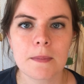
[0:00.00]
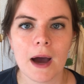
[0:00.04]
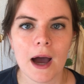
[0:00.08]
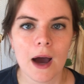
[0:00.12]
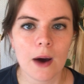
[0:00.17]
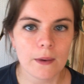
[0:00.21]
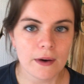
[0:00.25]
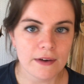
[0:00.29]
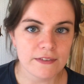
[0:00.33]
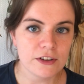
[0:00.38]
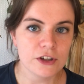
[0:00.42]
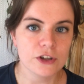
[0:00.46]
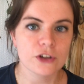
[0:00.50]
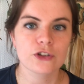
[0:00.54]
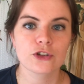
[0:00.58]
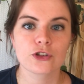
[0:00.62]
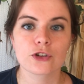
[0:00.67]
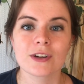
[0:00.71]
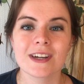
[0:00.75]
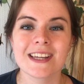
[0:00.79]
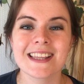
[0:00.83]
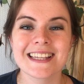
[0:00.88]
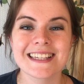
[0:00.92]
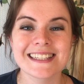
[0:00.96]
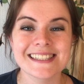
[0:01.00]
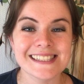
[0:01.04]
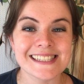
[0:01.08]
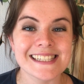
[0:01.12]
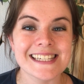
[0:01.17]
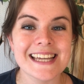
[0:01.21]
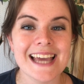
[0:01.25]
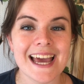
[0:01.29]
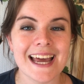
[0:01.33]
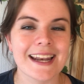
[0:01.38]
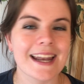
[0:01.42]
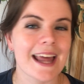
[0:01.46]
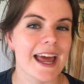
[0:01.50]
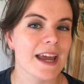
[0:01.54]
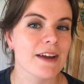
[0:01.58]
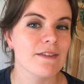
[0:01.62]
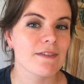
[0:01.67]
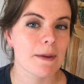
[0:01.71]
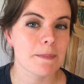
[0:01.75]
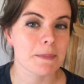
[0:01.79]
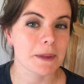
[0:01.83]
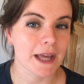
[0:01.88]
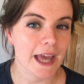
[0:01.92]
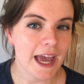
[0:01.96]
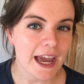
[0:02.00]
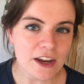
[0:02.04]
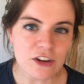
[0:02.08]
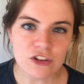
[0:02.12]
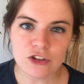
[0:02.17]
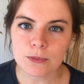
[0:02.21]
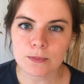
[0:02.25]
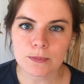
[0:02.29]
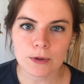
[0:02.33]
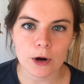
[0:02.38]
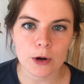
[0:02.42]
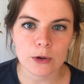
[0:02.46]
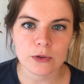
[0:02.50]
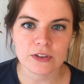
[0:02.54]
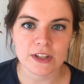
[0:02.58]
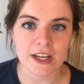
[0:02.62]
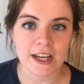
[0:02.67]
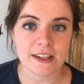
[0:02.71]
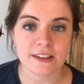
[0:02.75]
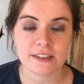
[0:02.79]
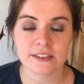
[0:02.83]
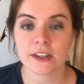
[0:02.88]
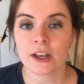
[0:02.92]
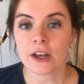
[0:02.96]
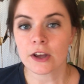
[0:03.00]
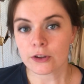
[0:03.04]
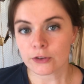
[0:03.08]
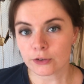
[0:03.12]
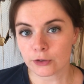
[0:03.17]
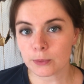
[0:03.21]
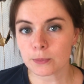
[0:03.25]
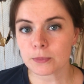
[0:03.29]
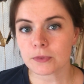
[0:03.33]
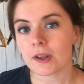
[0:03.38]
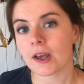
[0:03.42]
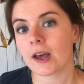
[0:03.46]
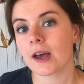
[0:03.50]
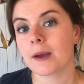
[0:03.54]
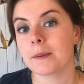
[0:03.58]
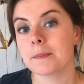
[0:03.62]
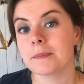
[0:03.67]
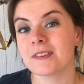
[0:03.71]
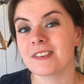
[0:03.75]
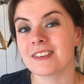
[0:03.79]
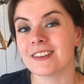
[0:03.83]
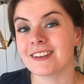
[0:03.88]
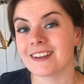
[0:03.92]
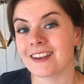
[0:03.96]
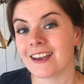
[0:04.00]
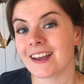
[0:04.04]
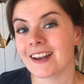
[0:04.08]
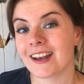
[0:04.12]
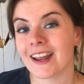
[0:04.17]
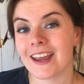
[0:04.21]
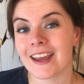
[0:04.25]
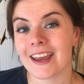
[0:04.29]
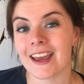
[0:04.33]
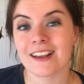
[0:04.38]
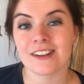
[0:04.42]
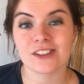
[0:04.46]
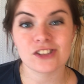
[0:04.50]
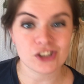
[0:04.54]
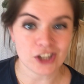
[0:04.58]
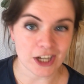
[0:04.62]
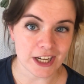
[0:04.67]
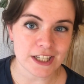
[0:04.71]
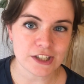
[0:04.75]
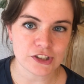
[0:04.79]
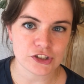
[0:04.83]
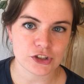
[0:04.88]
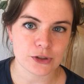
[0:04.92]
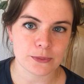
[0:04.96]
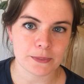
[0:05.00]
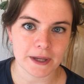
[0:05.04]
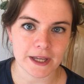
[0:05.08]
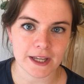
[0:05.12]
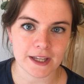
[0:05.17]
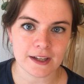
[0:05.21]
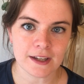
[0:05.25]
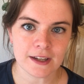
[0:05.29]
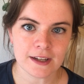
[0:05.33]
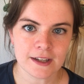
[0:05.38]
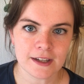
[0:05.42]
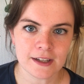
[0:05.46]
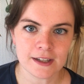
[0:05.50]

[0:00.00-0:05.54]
However, during this DNA replication process, sometimes the DNA gets changed a bit.